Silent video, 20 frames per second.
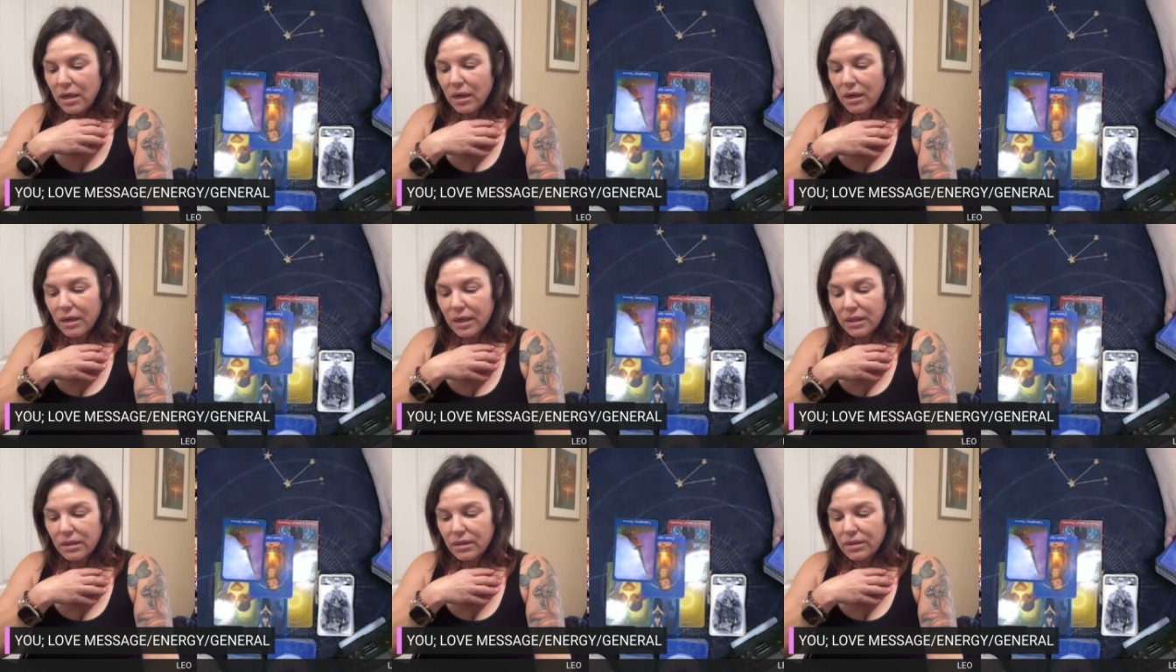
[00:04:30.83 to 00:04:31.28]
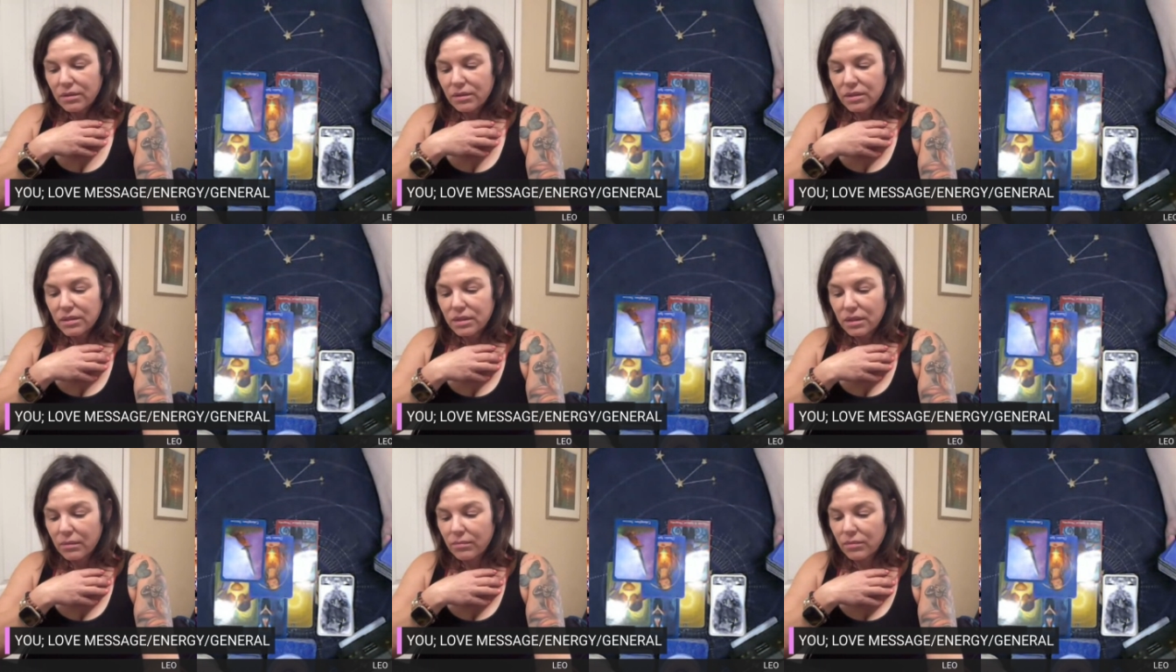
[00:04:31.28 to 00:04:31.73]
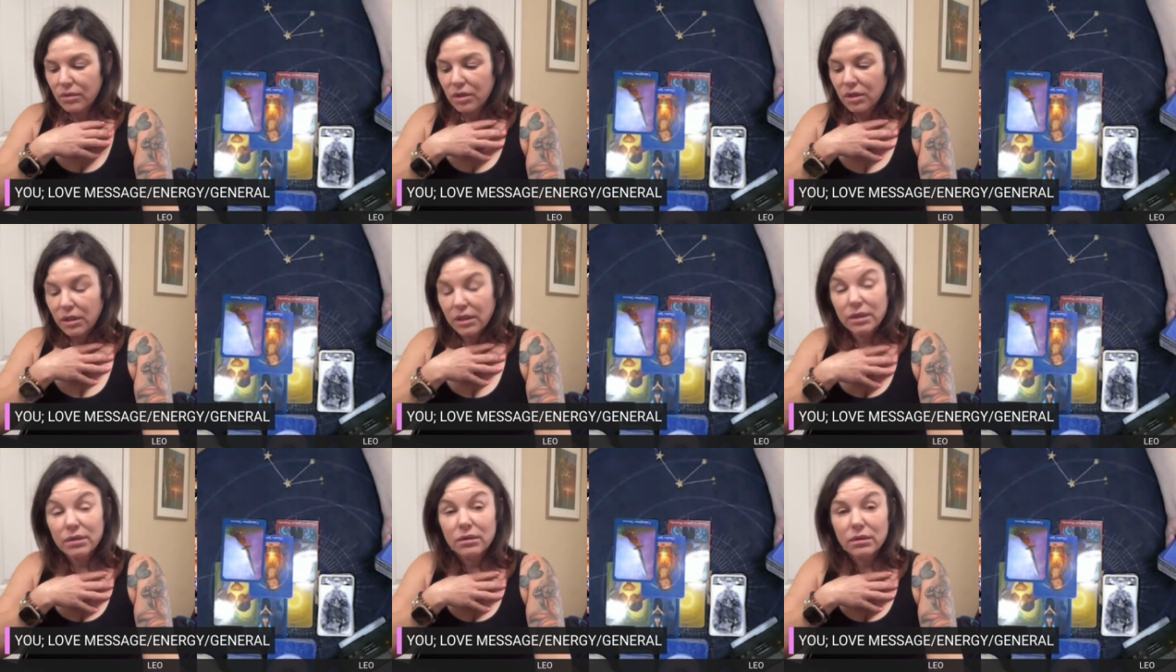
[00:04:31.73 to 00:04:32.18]
all right, there's some
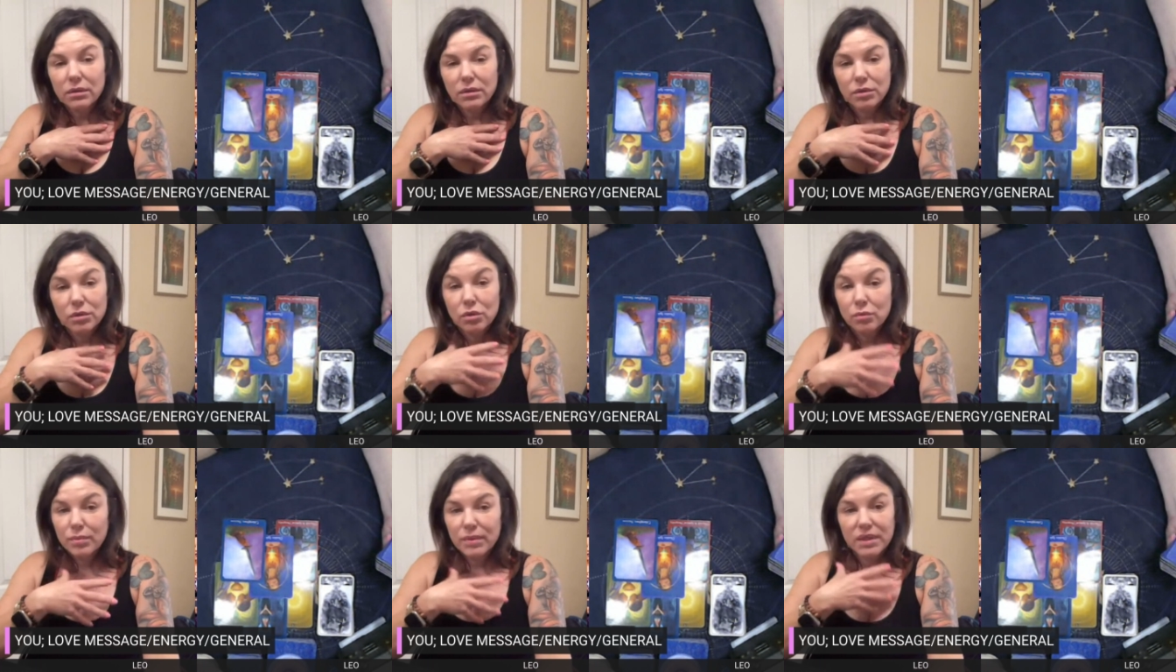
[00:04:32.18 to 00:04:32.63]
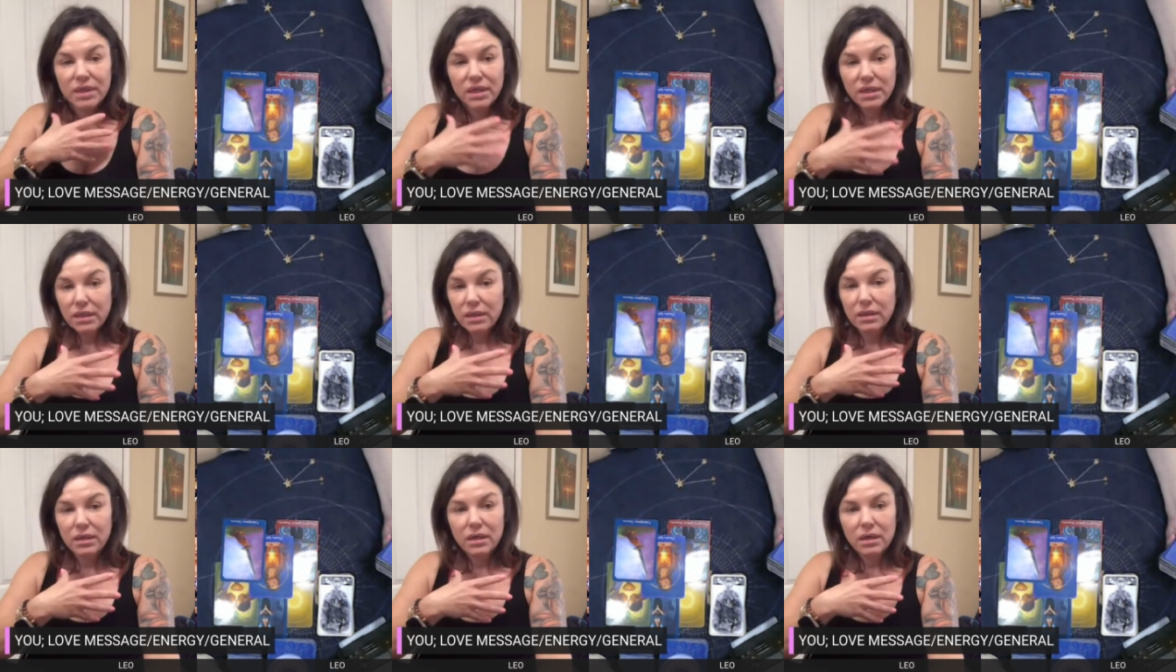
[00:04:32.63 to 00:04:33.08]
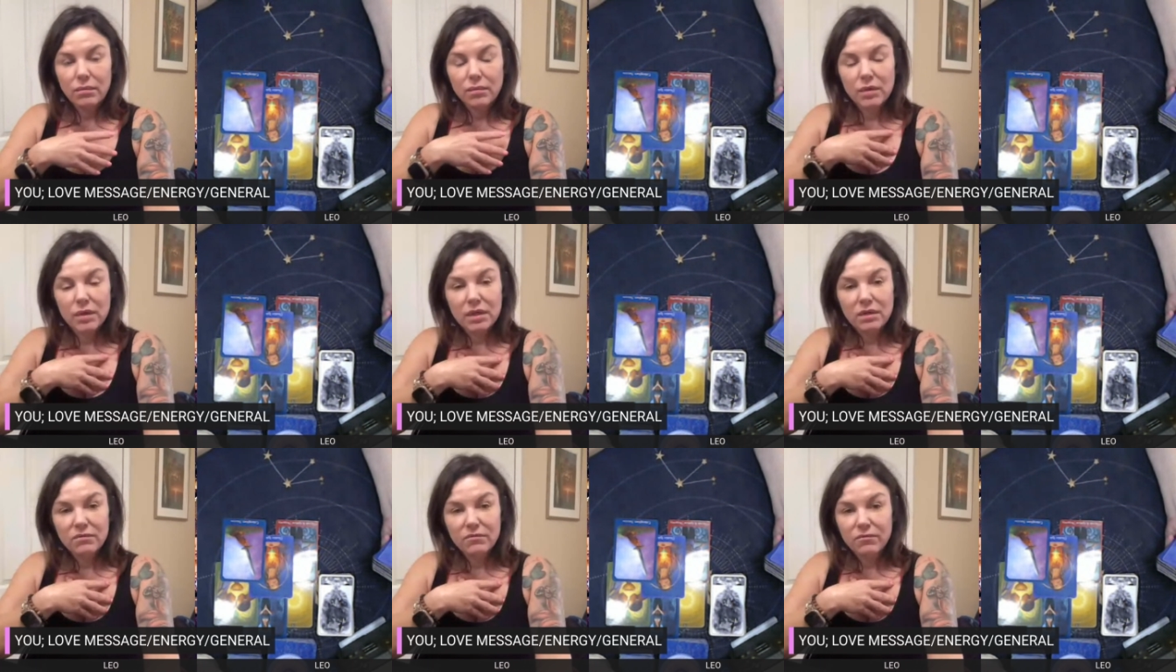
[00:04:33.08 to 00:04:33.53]
clear new beginning
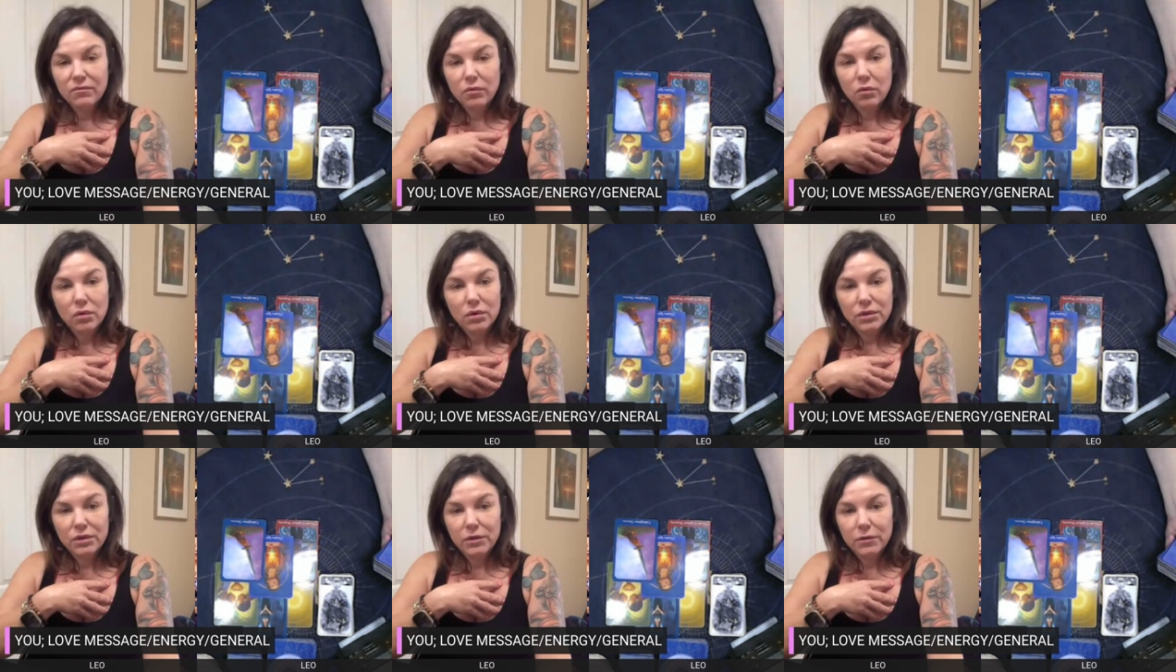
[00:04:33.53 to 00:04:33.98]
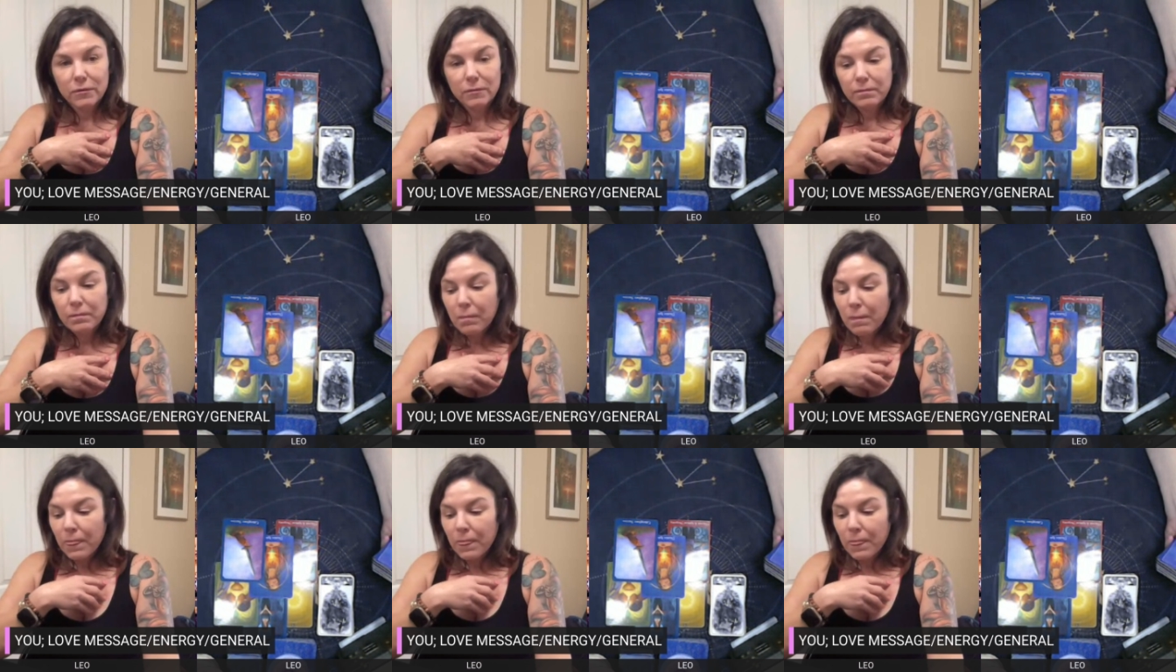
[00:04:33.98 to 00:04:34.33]
coming in for you.